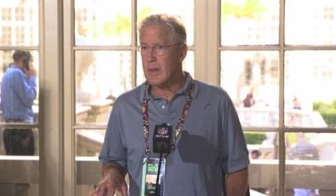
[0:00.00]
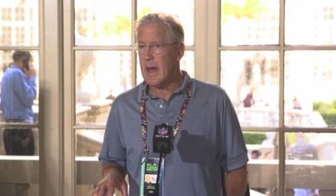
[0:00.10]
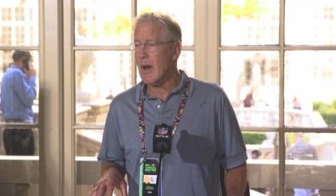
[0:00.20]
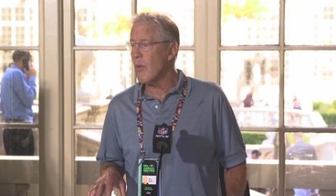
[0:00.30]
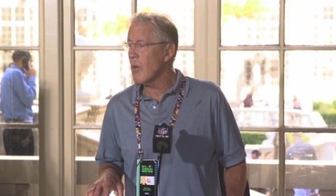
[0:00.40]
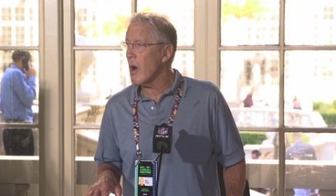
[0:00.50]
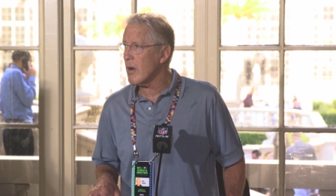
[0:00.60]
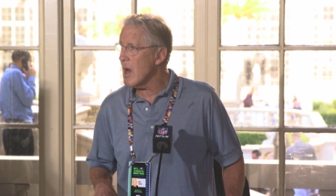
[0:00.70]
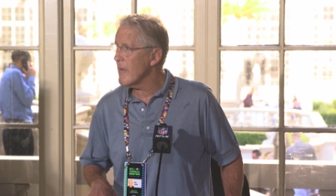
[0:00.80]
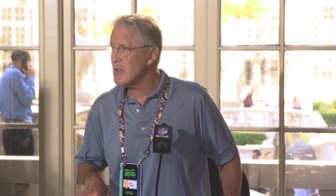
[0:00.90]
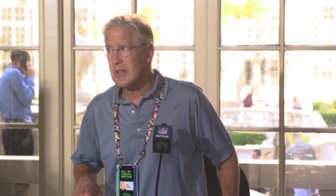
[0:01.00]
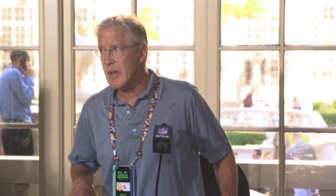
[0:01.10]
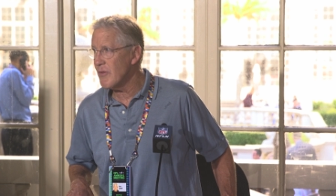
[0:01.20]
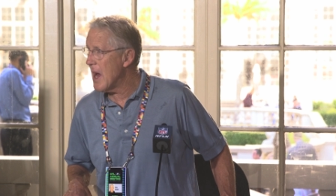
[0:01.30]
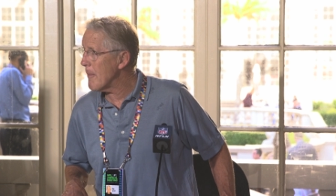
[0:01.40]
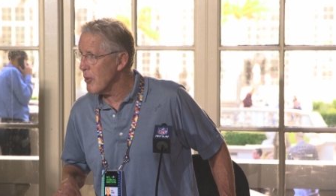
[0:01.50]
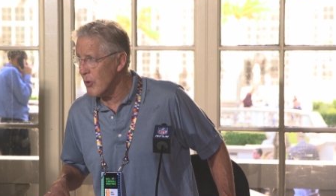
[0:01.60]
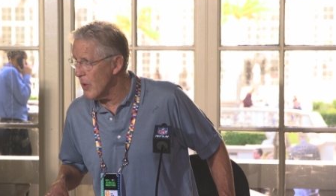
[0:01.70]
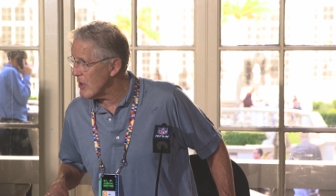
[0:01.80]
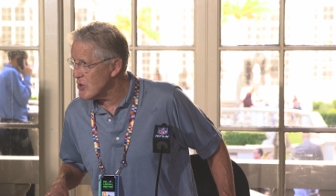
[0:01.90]
Yeah, our conversations have not
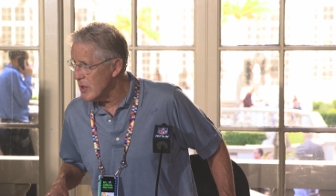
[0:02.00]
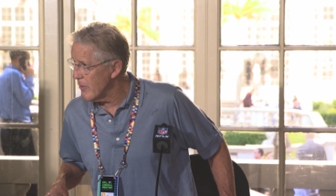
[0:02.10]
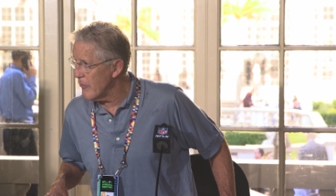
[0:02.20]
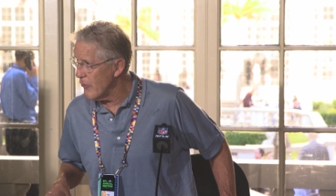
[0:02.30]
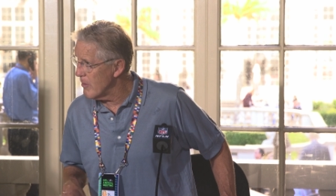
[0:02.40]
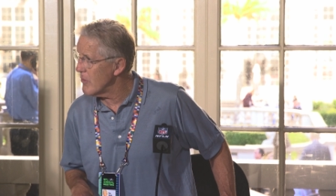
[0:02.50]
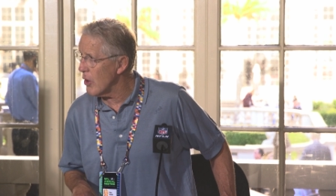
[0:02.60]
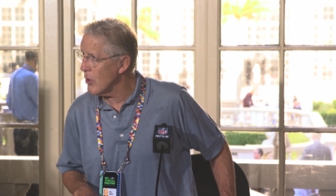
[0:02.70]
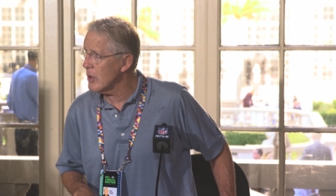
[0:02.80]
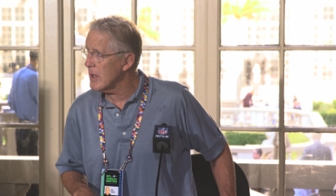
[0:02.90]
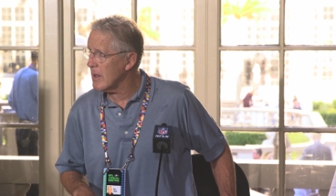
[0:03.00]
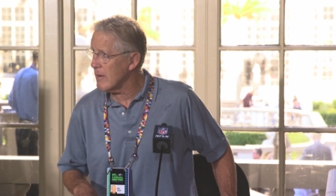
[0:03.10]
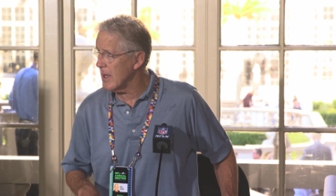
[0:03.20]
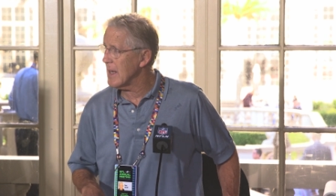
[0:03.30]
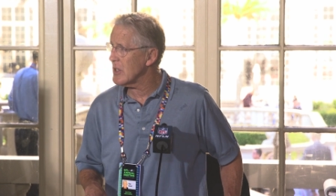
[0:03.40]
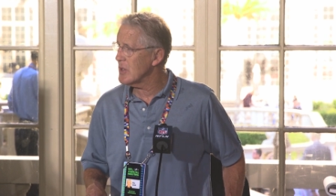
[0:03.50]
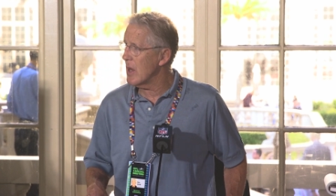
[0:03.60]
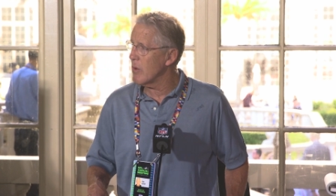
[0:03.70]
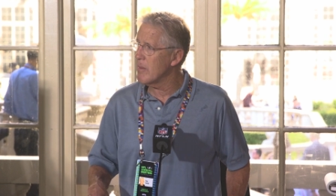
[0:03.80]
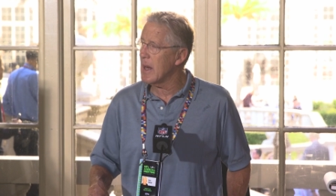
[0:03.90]
progressed the early connection
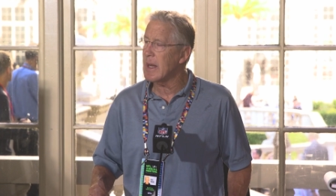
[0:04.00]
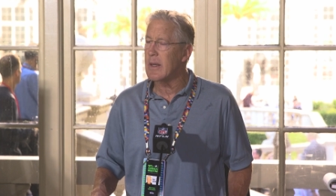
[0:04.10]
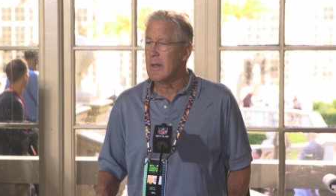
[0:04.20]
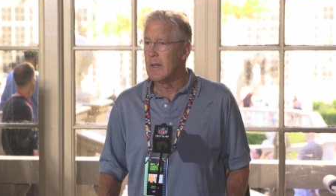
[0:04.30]
that we made.